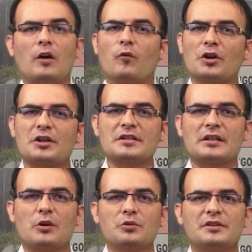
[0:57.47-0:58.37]
Waters
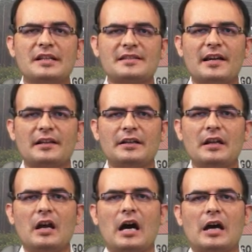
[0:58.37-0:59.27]
around this island
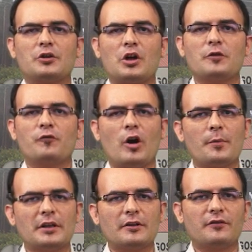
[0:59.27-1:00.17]
are not
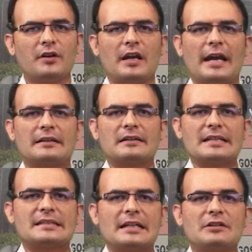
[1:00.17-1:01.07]
warm enough at
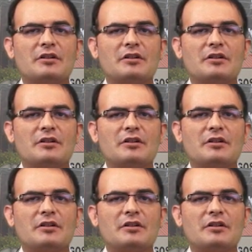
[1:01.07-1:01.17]
less than